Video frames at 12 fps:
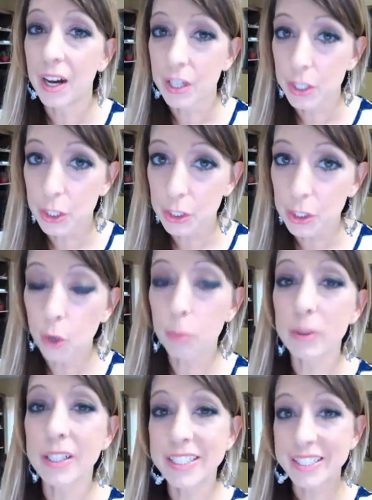
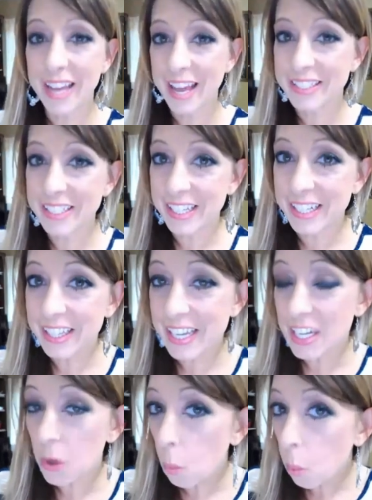globalists and
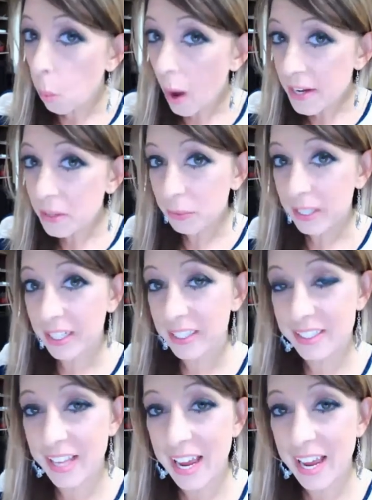elite wineries,